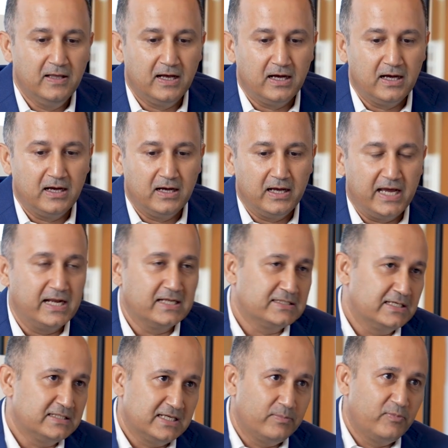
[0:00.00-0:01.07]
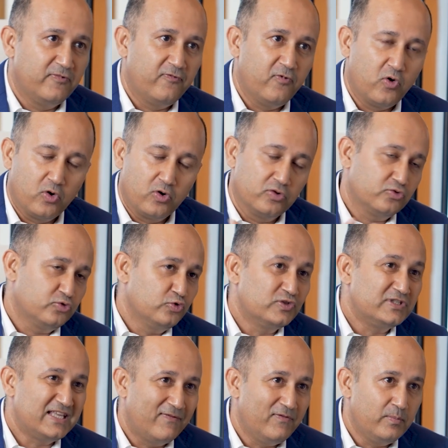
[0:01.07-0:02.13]
And as I said before, to
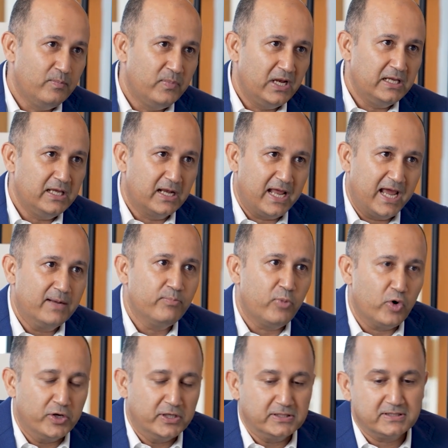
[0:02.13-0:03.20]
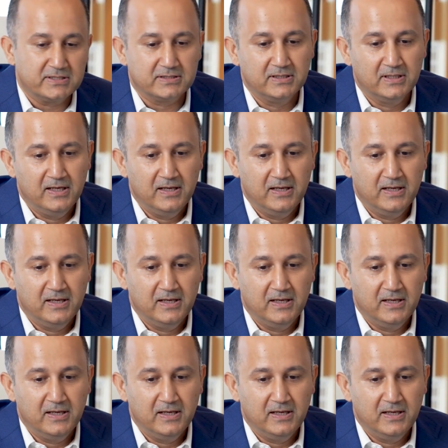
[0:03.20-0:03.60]
7 billion endpoints.